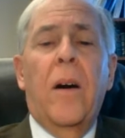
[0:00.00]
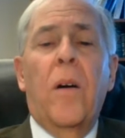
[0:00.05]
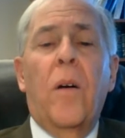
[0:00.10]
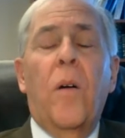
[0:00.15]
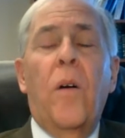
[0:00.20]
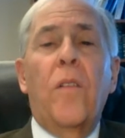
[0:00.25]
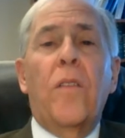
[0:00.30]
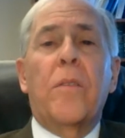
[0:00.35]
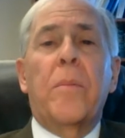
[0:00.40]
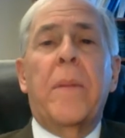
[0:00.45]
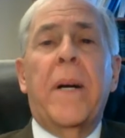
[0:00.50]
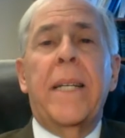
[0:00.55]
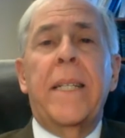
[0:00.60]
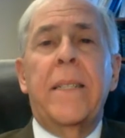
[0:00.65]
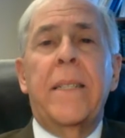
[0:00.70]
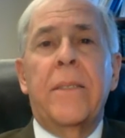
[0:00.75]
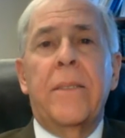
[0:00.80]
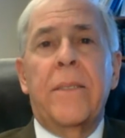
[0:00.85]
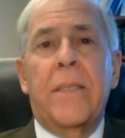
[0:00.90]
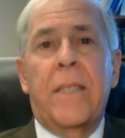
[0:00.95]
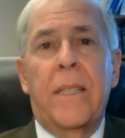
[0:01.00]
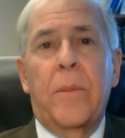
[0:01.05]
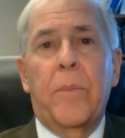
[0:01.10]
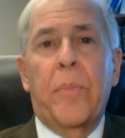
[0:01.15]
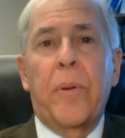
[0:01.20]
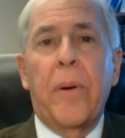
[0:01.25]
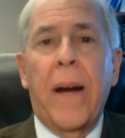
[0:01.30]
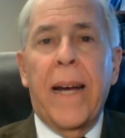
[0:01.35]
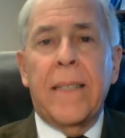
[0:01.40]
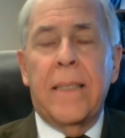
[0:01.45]
Over my years in
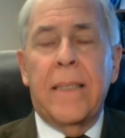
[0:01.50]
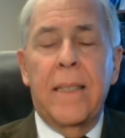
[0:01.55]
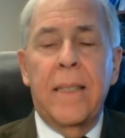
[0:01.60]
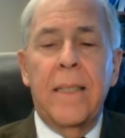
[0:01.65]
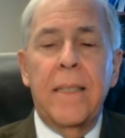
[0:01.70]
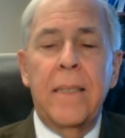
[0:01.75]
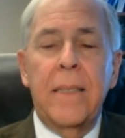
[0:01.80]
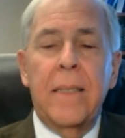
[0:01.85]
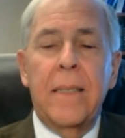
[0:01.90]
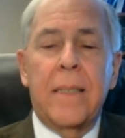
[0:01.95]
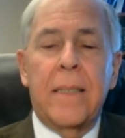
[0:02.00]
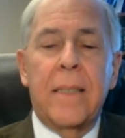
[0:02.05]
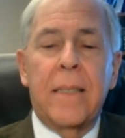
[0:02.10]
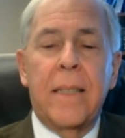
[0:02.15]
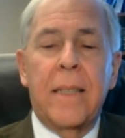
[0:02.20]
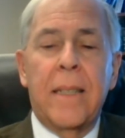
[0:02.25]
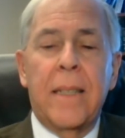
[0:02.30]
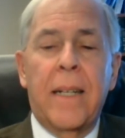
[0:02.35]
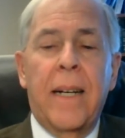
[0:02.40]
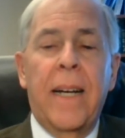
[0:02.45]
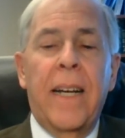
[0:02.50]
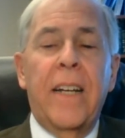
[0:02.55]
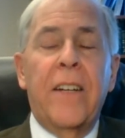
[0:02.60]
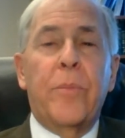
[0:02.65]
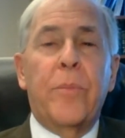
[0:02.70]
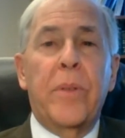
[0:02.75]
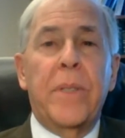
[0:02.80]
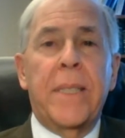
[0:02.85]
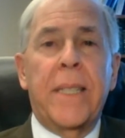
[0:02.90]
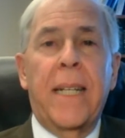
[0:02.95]
practice, I
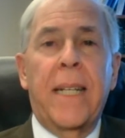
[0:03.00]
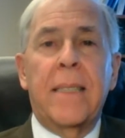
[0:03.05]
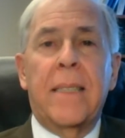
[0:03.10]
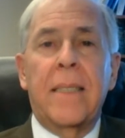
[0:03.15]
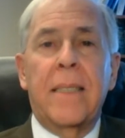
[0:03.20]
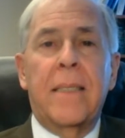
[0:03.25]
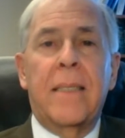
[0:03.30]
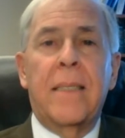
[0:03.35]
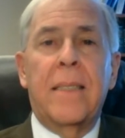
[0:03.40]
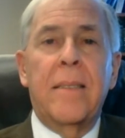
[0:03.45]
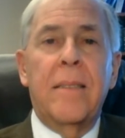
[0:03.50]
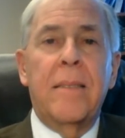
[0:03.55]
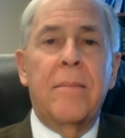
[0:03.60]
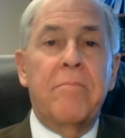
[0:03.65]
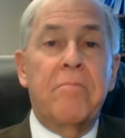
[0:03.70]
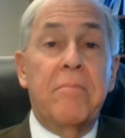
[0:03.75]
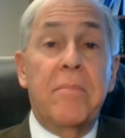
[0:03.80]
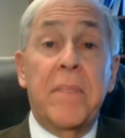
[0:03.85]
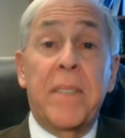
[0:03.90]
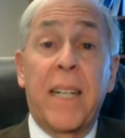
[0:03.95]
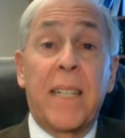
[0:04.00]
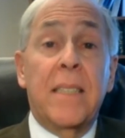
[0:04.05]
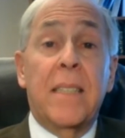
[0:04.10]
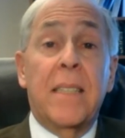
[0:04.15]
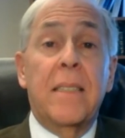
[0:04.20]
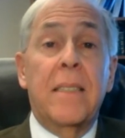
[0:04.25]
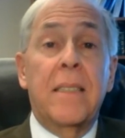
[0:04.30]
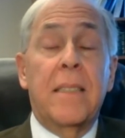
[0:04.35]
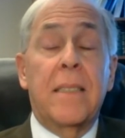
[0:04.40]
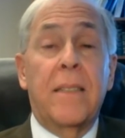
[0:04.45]
have presented
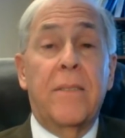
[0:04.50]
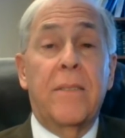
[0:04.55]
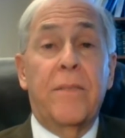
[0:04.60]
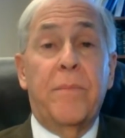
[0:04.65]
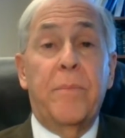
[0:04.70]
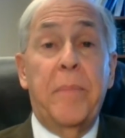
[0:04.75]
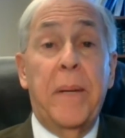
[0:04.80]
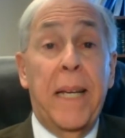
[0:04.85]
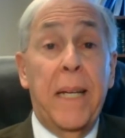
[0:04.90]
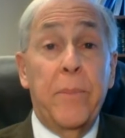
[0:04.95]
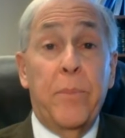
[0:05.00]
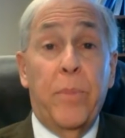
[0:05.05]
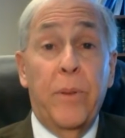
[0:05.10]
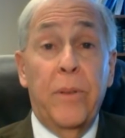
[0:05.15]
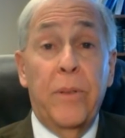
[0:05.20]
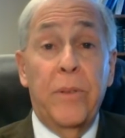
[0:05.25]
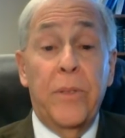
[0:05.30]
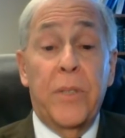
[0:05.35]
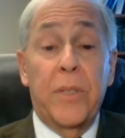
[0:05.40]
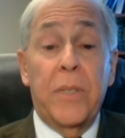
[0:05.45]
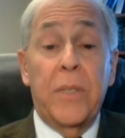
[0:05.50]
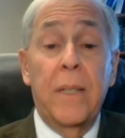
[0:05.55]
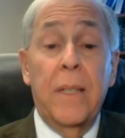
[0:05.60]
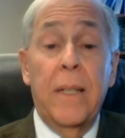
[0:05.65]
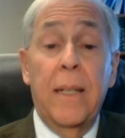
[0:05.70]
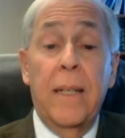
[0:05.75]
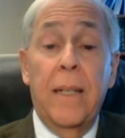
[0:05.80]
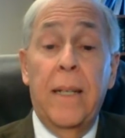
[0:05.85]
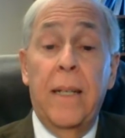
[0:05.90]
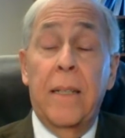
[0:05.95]
dozens of papers
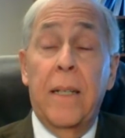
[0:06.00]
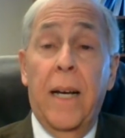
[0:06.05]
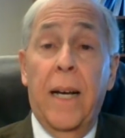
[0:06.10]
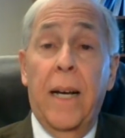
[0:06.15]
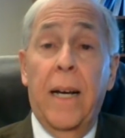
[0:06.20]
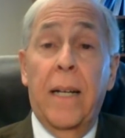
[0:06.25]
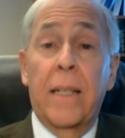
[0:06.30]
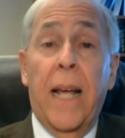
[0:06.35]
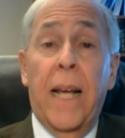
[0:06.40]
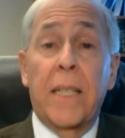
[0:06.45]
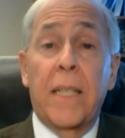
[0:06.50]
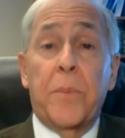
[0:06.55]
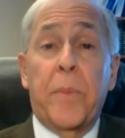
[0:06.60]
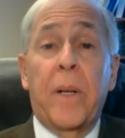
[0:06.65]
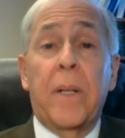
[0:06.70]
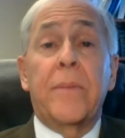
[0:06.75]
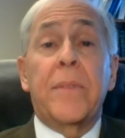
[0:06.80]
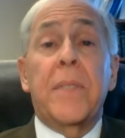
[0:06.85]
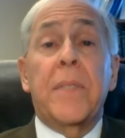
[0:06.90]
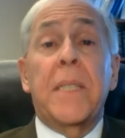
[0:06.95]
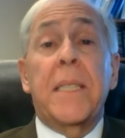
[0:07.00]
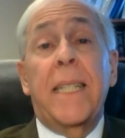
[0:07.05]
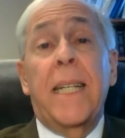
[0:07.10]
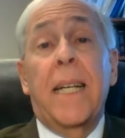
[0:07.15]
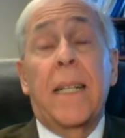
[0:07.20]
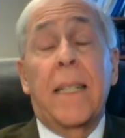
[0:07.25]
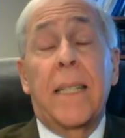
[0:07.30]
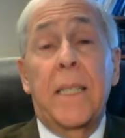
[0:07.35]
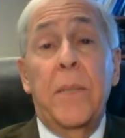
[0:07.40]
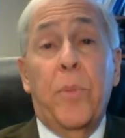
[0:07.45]
as part of
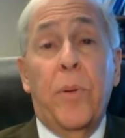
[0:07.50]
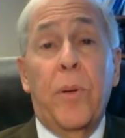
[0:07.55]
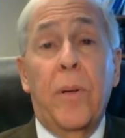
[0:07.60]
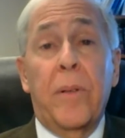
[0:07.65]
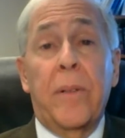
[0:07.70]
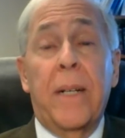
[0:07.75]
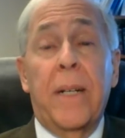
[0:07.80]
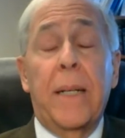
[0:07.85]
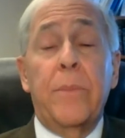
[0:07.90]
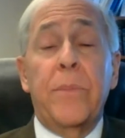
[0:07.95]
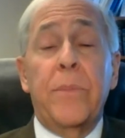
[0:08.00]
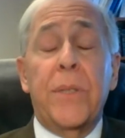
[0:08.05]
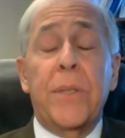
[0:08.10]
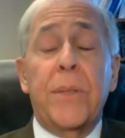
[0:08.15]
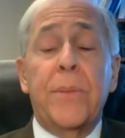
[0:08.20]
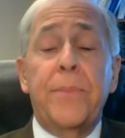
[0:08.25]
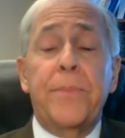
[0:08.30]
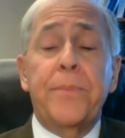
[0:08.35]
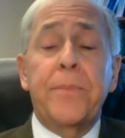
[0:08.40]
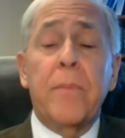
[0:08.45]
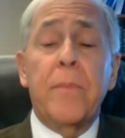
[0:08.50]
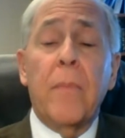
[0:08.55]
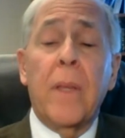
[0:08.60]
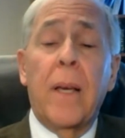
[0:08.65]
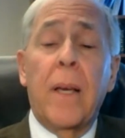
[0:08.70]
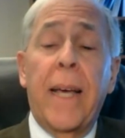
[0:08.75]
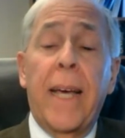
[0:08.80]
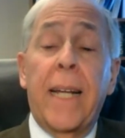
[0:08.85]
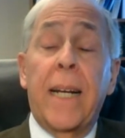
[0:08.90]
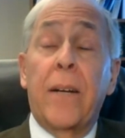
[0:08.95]
CLE programs,
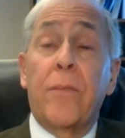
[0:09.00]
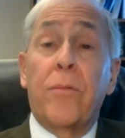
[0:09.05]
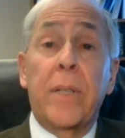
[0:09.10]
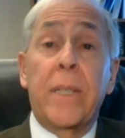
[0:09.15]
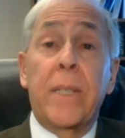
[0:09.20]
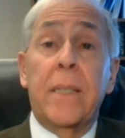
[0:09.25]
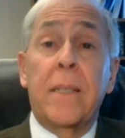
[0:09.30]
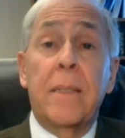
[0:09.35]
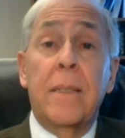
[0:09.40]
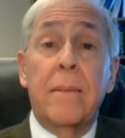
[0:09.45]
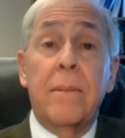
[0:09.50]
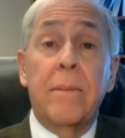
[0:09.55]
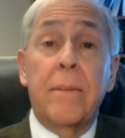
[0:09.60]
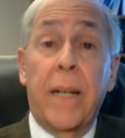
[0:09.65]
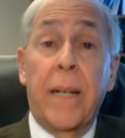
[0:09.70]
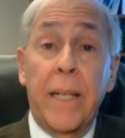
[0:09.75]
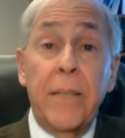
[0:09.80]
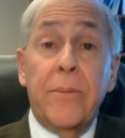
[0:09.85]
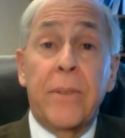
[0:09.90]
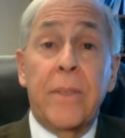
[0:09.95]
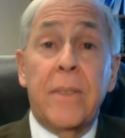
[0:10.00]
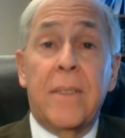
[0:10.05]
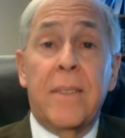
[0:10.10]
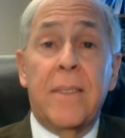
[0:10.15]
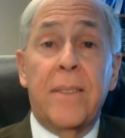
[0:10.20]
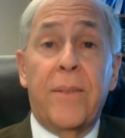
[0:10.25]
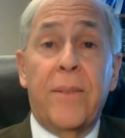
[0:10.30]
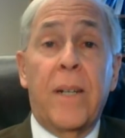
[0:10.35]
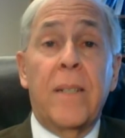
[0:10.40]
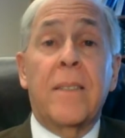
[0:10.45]
and I've written hundreds
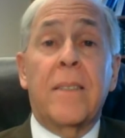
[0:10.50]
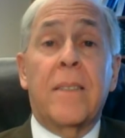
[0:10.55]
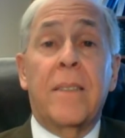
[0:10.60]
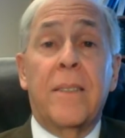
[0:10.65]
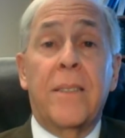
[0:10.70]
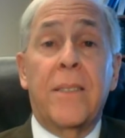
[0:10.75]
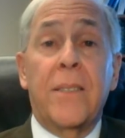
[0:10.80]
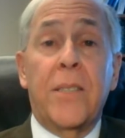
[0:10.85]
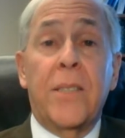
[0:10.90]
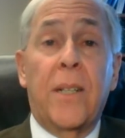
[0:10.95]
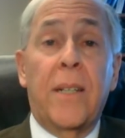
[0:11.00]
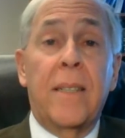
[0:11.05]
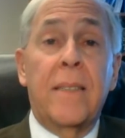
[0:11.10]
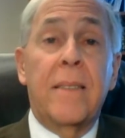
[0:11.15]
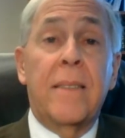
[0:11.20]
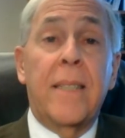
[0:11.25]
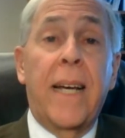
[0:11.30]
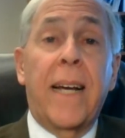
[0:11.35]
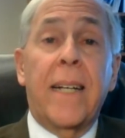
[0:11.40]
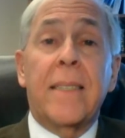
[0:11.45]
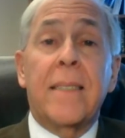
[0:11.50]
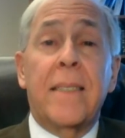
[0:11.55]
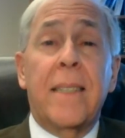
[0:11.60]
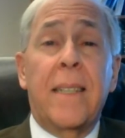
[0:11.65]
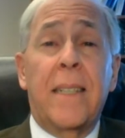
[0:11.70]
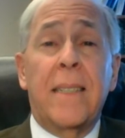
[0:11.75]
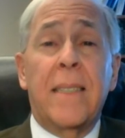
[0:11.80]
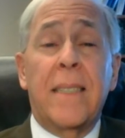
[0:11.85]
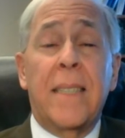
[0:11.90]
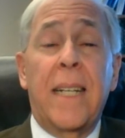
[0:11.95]
of articles on tax
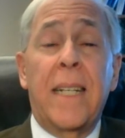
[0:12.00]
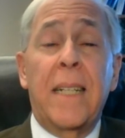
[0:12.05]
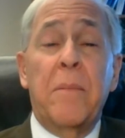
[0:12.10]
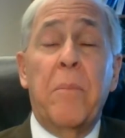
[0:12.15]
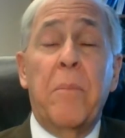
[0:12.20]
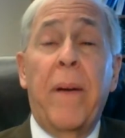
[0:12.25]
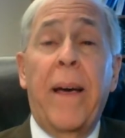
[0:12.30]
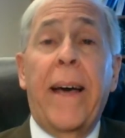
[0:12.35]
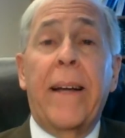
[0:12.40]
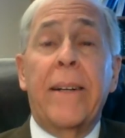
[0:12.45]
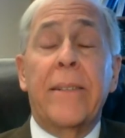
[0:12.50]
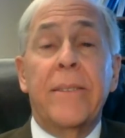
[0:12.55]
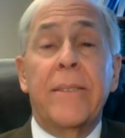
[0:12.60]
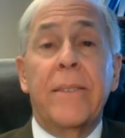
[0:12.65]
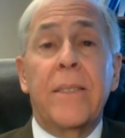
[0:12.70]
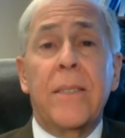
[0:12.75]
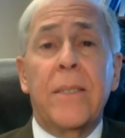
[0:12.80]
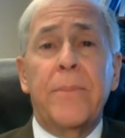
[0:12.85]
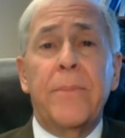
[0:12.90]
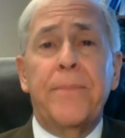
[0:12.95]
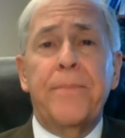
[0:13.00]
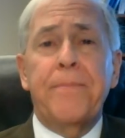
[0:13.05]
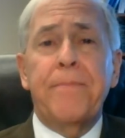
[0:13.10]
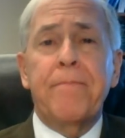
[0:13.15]
and estate matters.